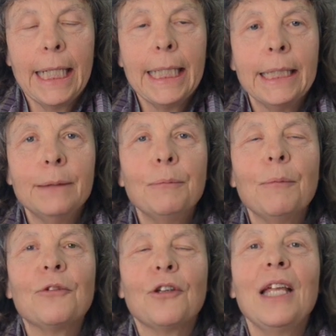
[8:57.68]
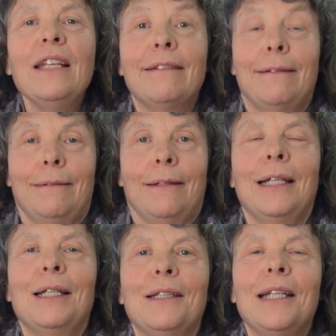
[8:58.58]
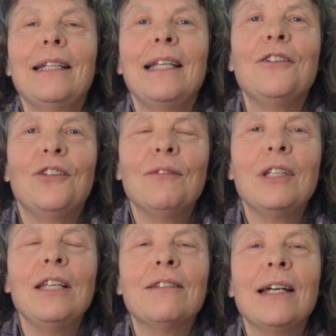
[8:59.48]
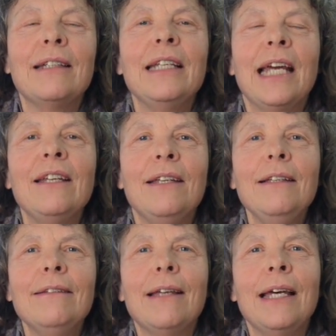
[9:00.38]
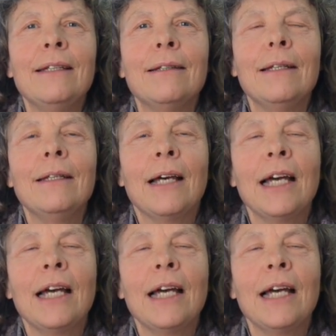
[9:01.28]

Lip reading: So that's the 1970s, 1980s, and in